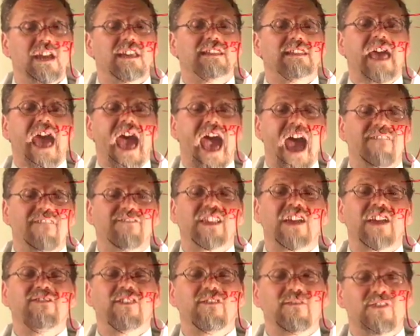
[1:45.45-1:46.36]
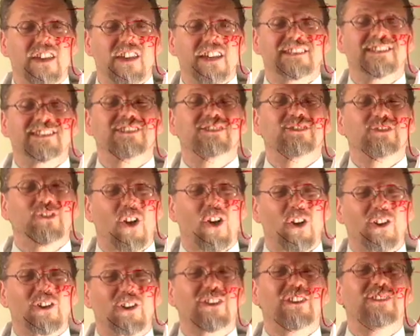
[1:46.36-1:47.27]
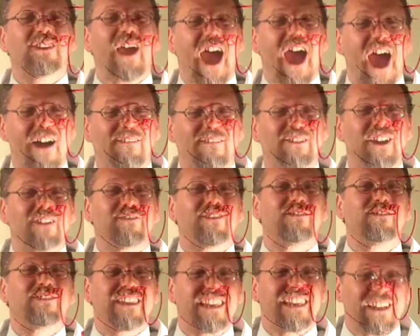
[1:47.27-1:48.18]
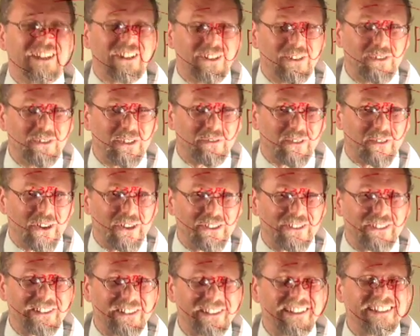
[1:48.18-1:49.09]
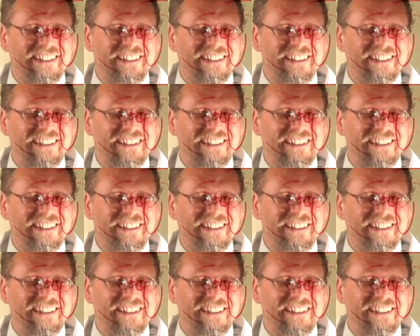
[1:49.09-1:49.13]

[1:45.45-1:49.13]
The half-life of this is longer than the half-life of the universe,